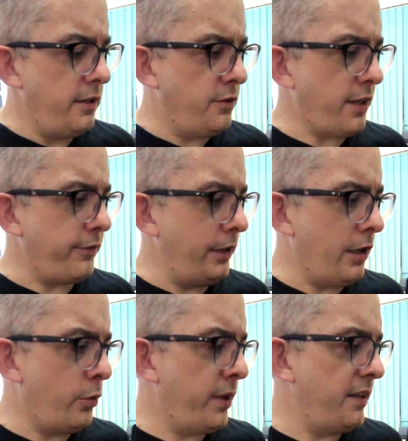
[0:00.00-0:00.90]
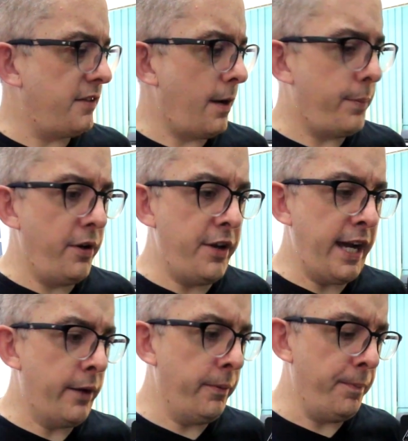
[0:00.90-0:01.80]
You definitely know when it's up and
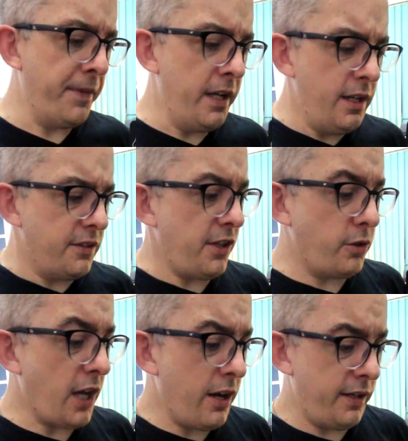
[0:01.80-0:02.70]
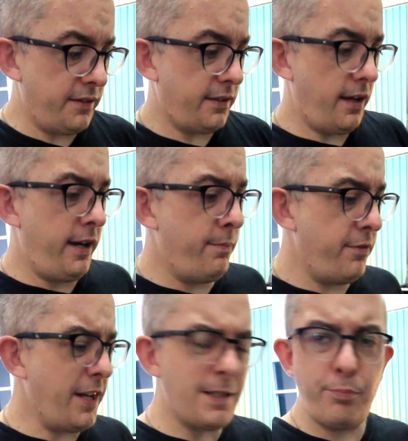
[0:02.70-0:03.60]
down. So guys,
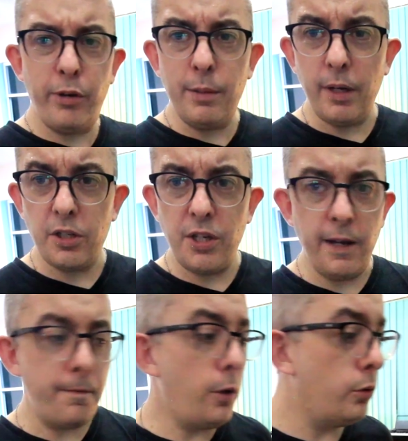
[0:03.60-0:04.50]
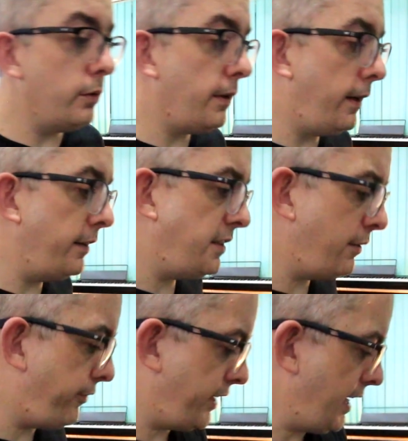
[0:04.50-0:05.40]
that's pretty much it. Oh, I did
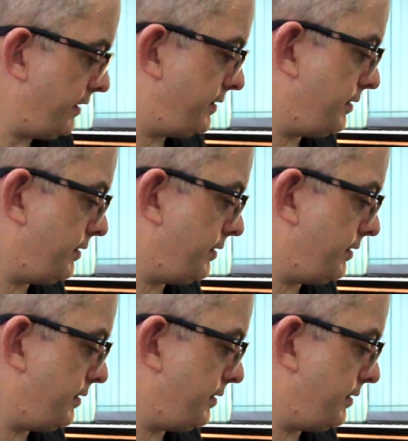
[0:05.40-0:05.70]
forget